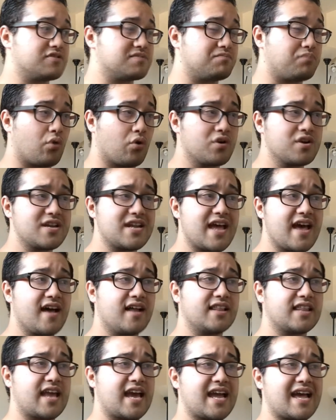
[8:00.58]
was born in
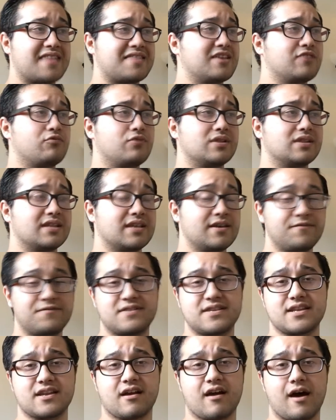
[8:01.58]
LA. I think we
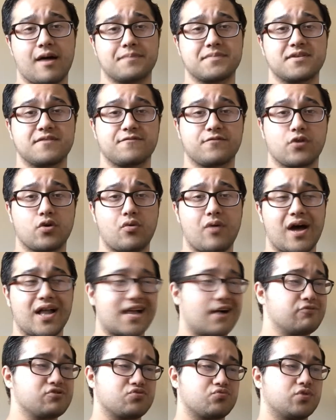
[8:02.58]
lived in Compton for a
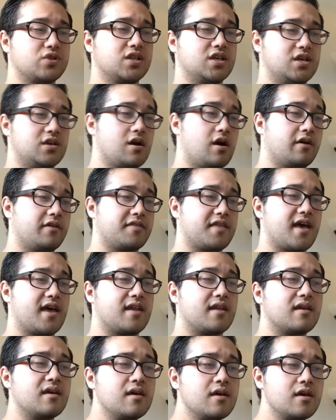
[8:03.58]
while. I was really young
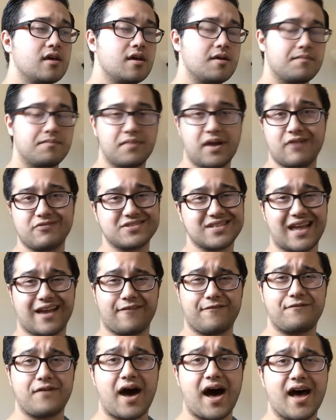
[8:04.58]
then. I was
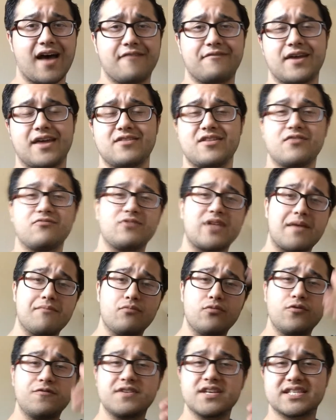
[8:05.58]
like 5. And then they
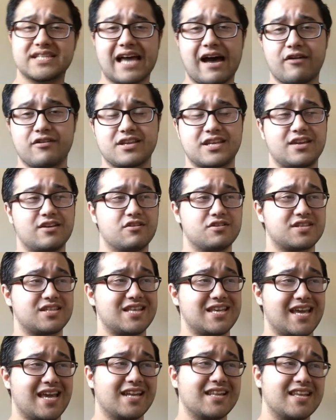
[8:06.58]
moved us out here to
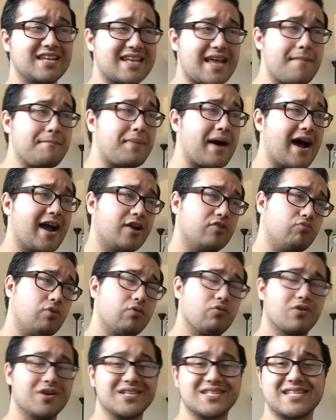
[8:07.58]
the Inland Empire, and
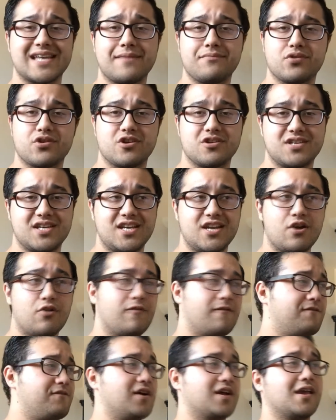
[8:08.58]
we were in San
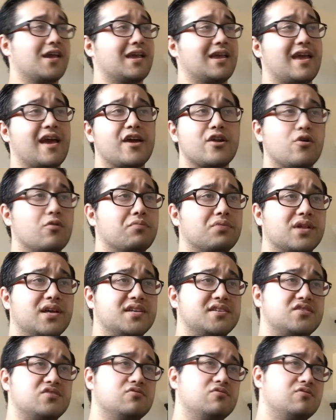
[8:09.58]
Bernardino. Fucking ghetto
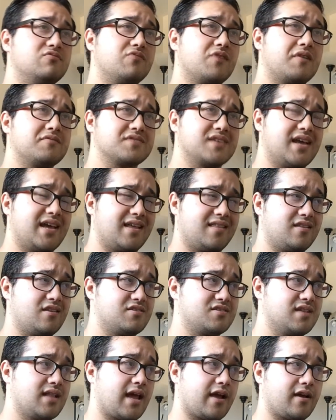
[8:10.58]
place, dude. I was like
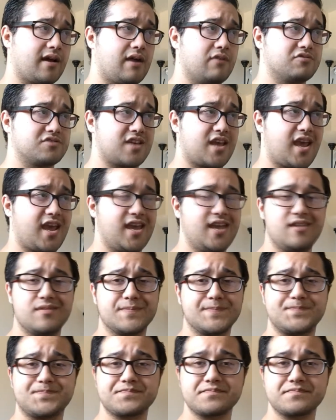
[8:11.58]
there till like I was 8.